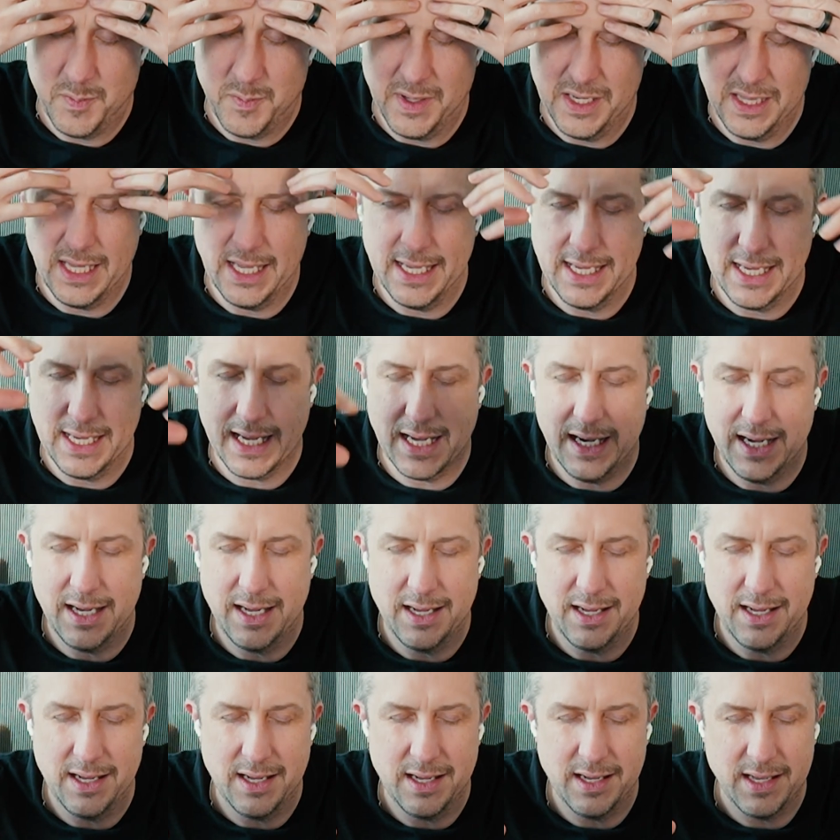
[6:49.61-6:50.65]
But like,
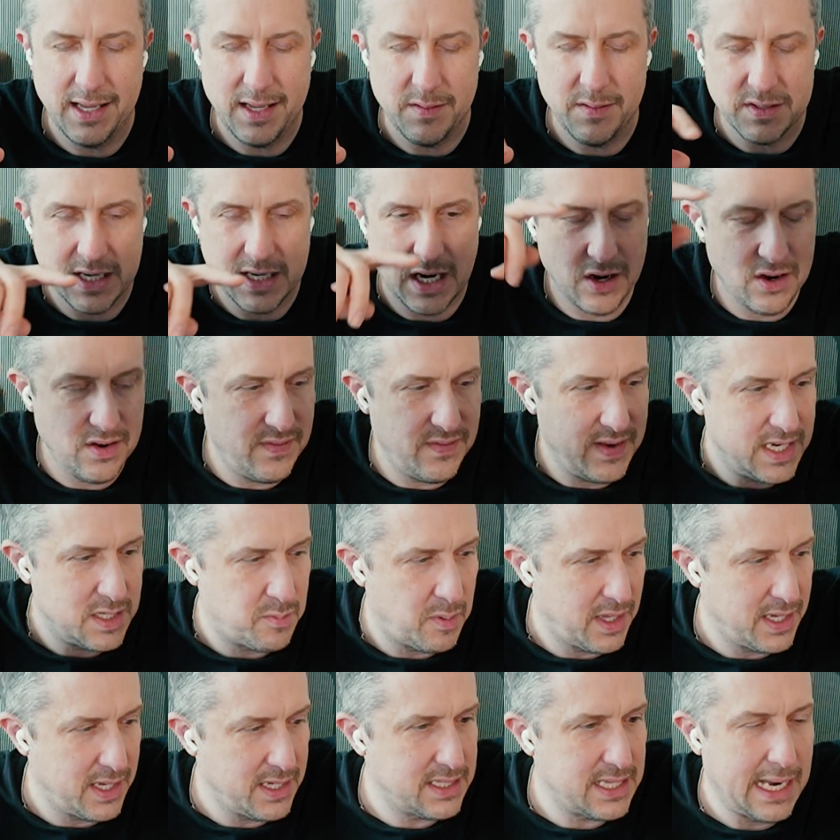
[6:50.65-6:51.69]
it was Gary V's
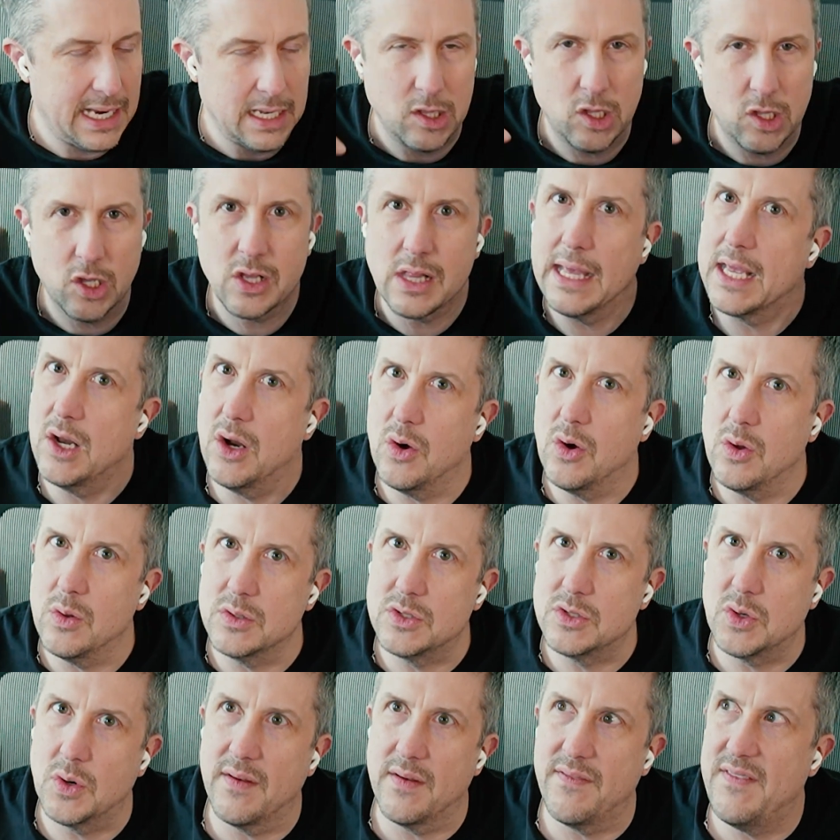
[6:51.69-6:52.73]
place, and it looked like an
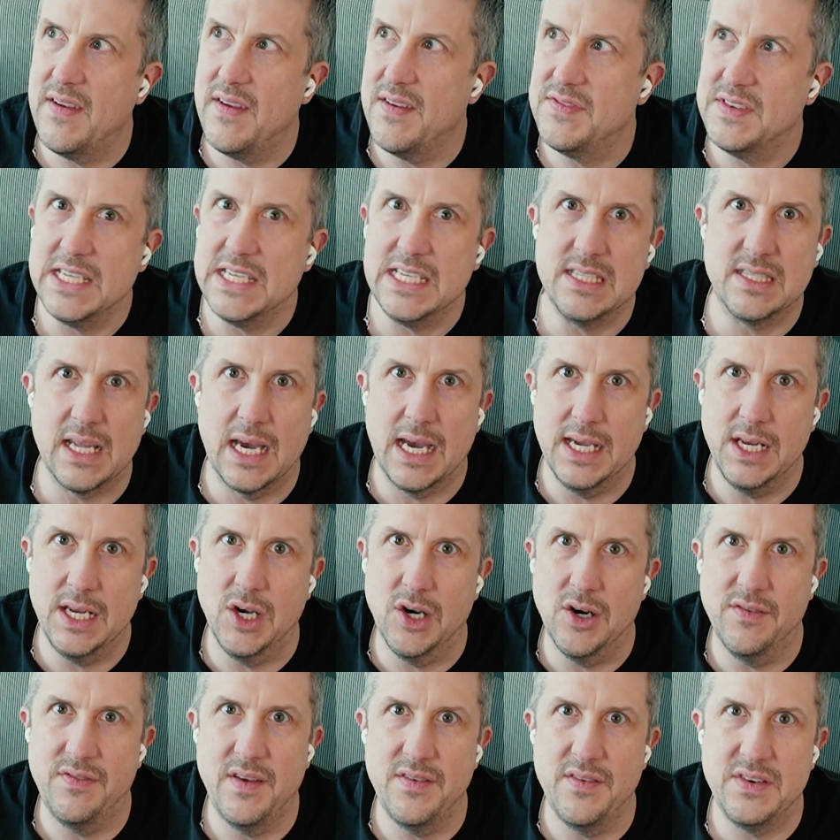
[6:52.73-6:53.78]
old sort of 50s
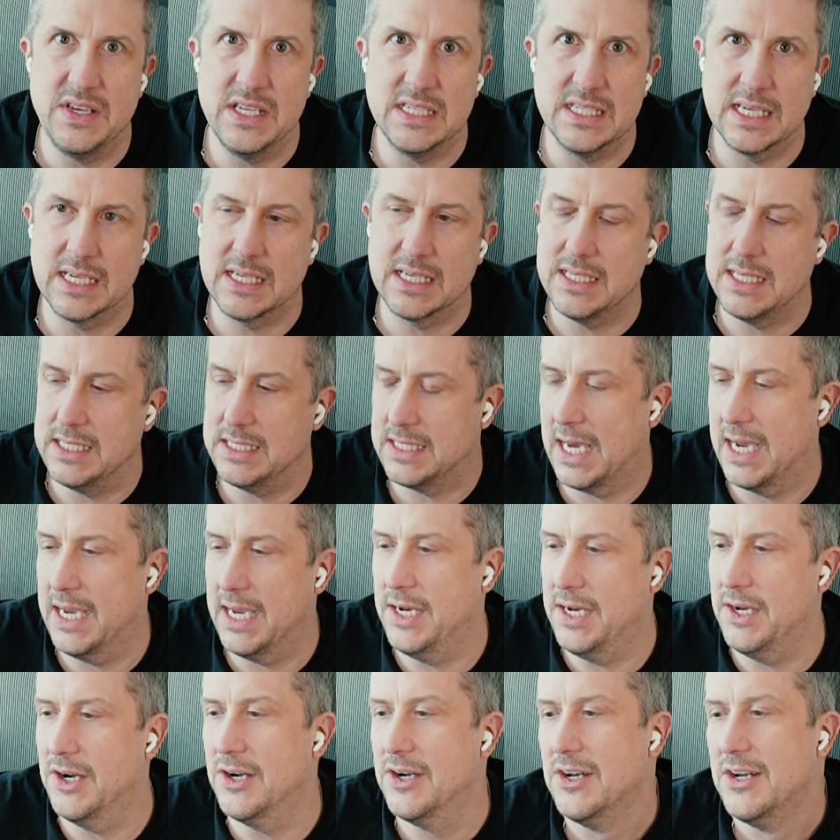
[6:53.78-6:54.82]
diner, 50s, 60s
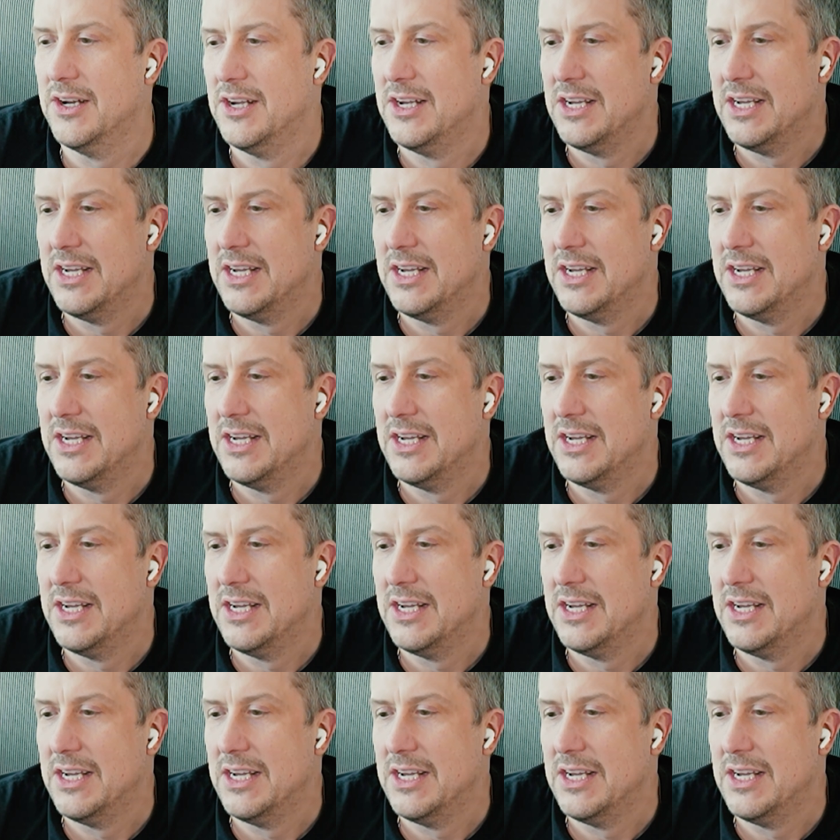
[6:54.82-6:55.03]
diner.